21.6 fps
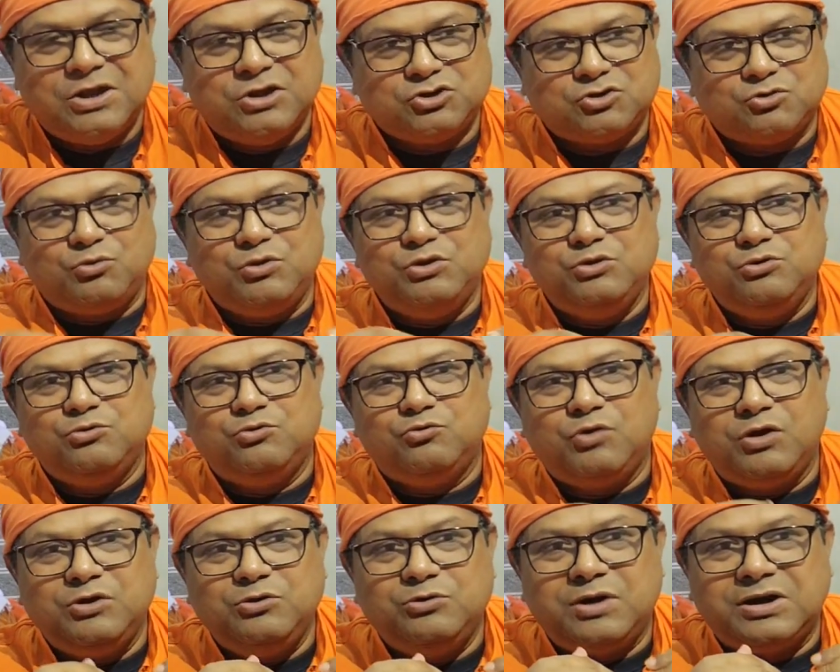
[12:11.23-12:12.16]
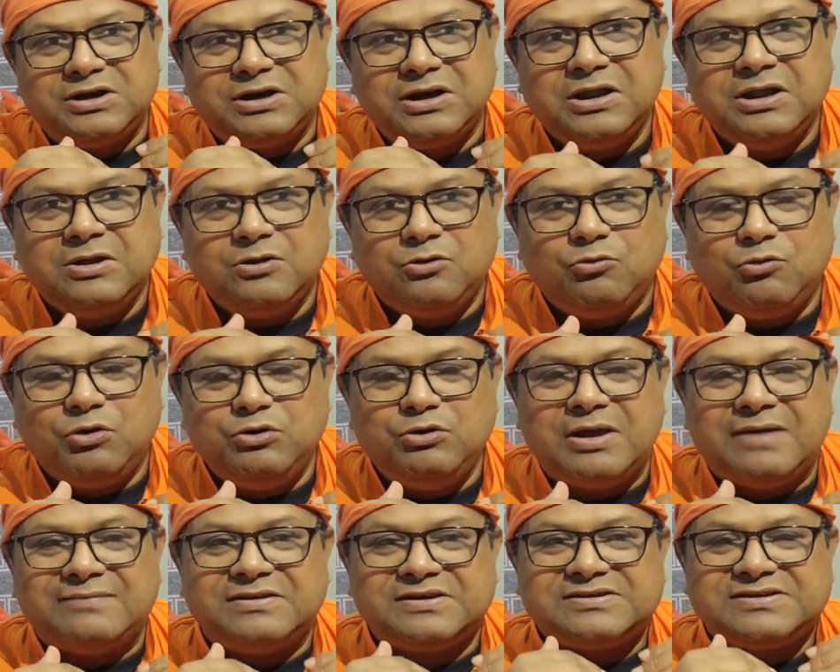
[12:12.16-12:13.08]
So when
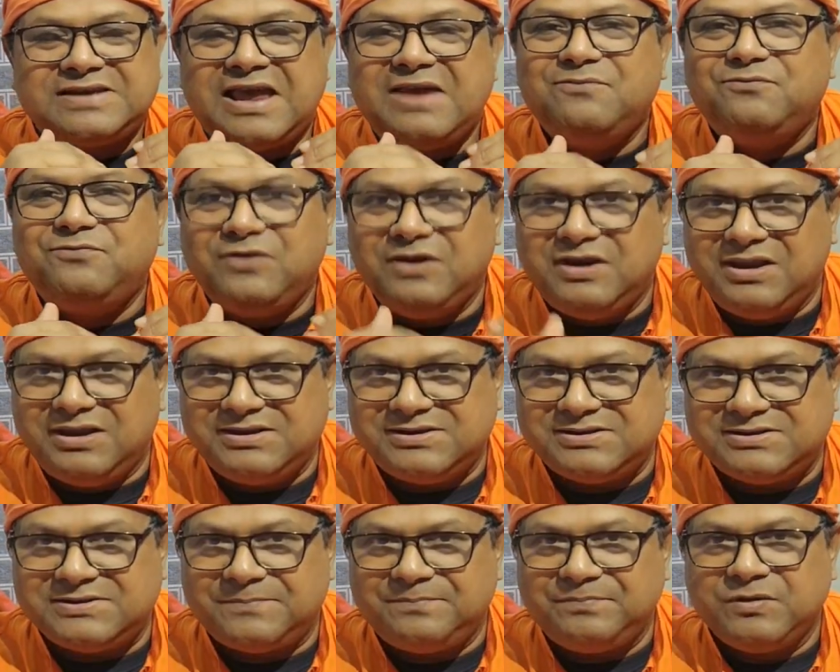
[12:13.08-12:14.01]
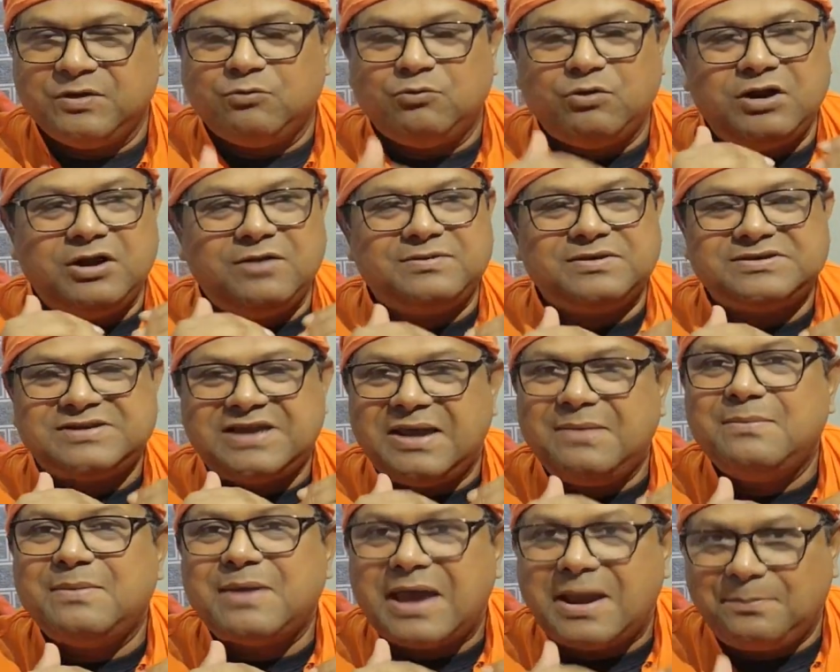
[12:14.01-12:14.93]
you have the same feelings, when you have the
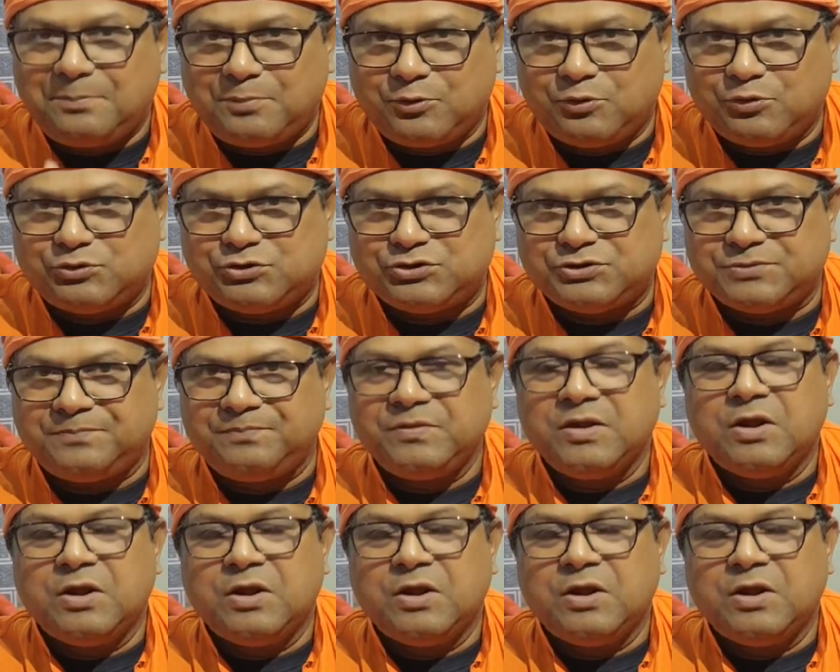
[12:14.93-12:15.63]
same approach,